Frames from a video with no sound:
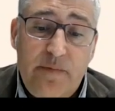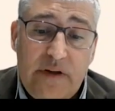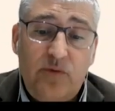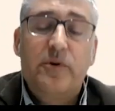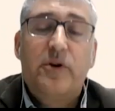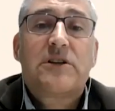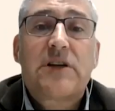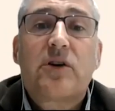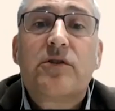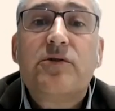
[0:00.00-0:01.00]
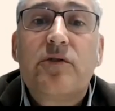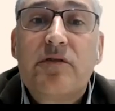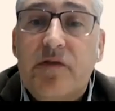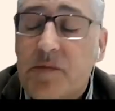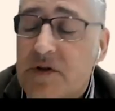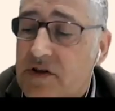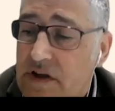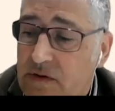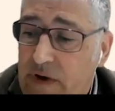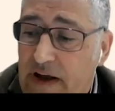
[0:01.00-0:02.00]
But to be honest, according to the information
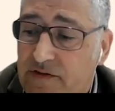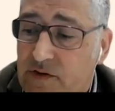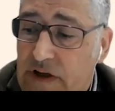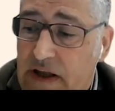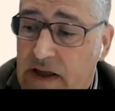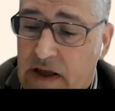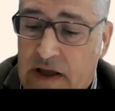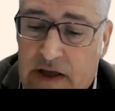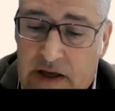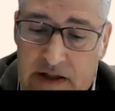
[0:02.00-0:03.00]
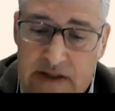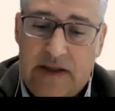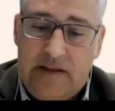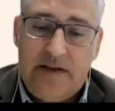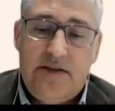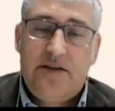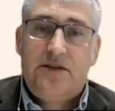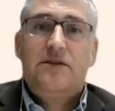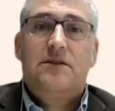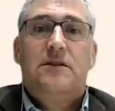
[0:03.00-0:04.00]
that we have today, the
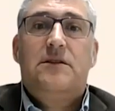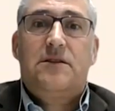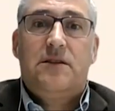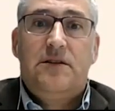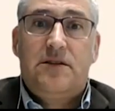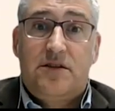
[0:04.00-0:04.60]
disease is